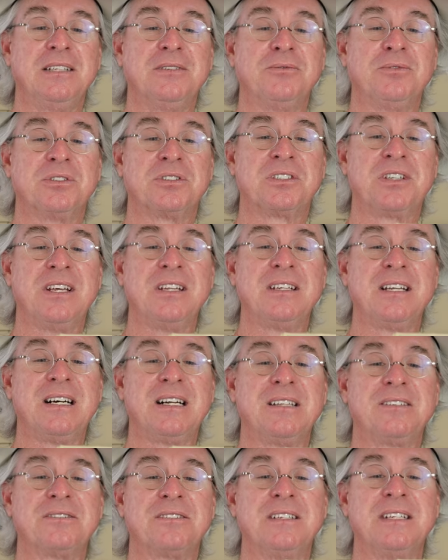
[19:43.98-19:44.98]
was
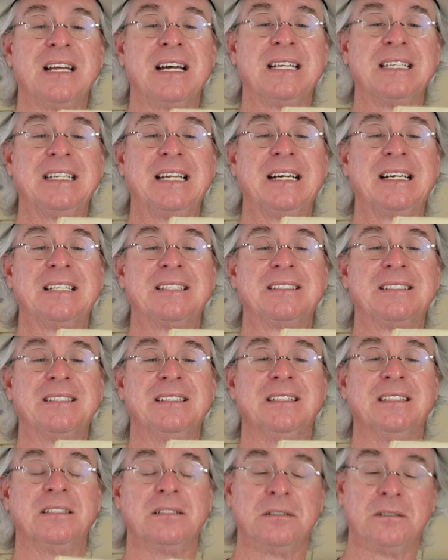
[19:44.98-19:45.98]

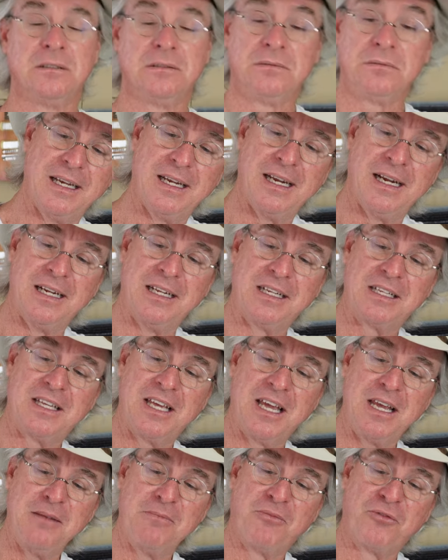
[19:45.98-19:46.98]
$10.99, and it
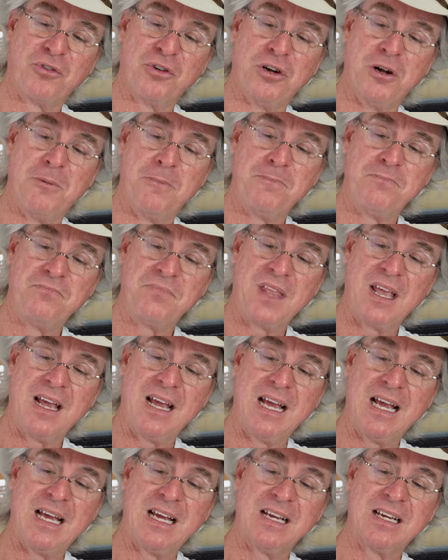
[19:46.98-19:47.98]
came from
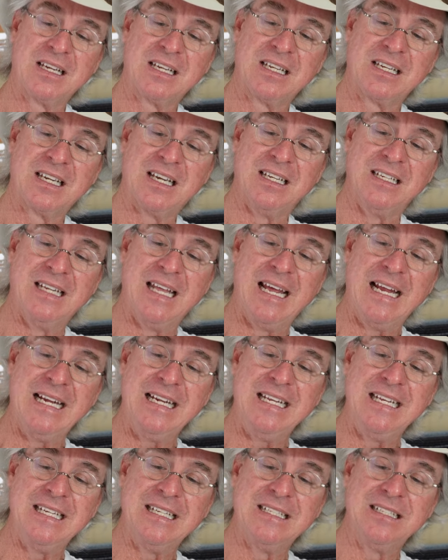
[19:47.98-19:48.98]

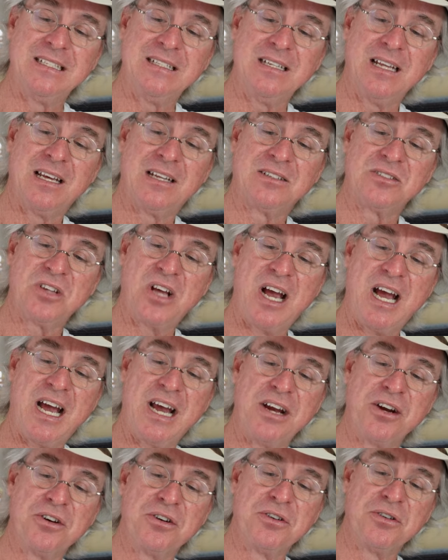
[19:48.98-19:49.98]
Canadian
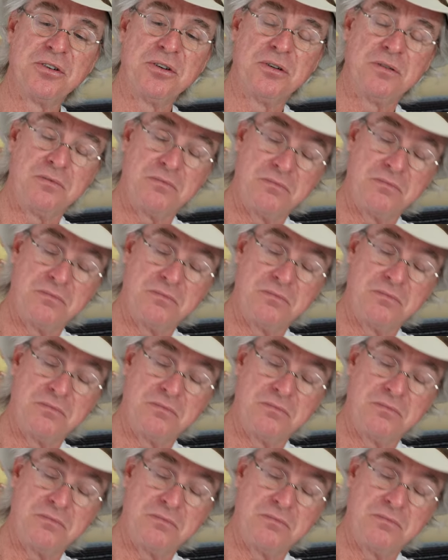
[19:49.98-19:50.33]
Tire